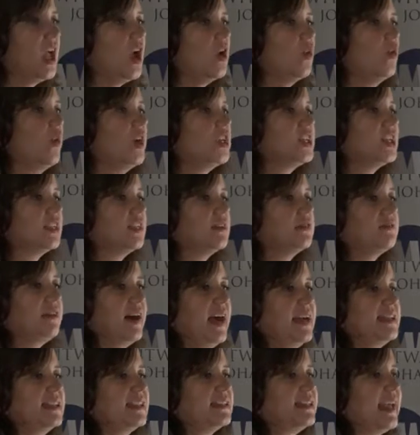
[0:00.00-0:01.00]
which it
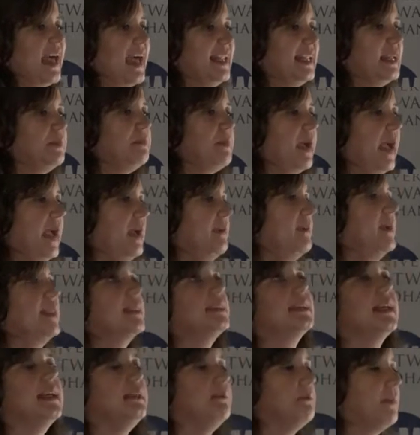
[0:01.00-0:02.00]
defines as any
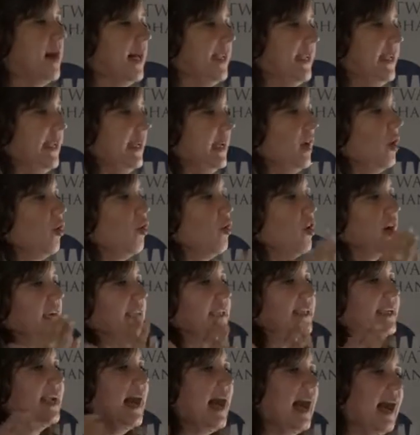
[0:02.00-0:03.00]
payment in money or
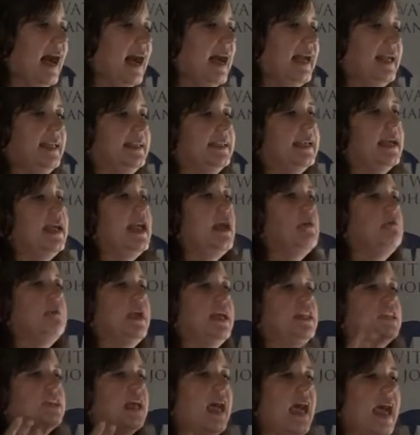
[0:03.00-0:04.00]
in kind
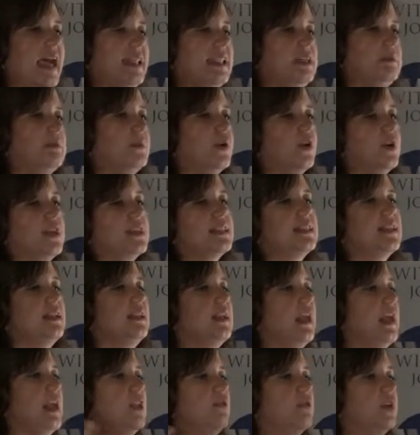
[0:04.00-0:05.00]
made to any person
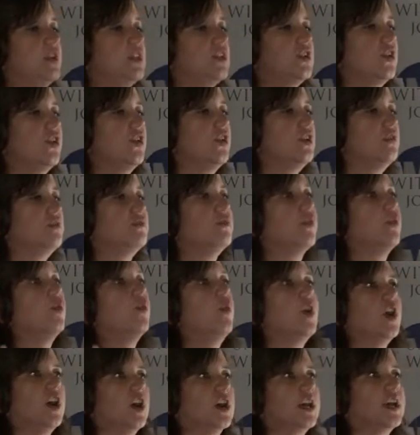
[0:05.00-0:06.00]
in return for
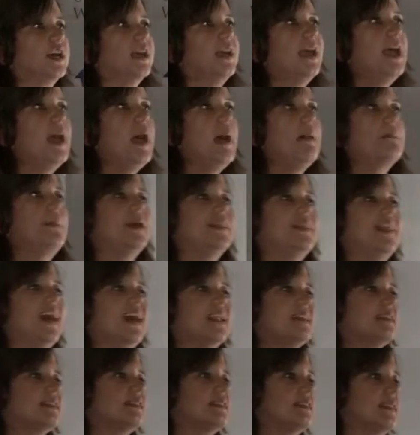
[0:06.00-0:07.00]
work. But
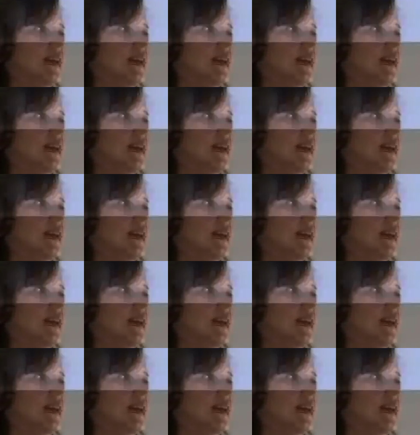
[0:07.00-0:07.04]
that is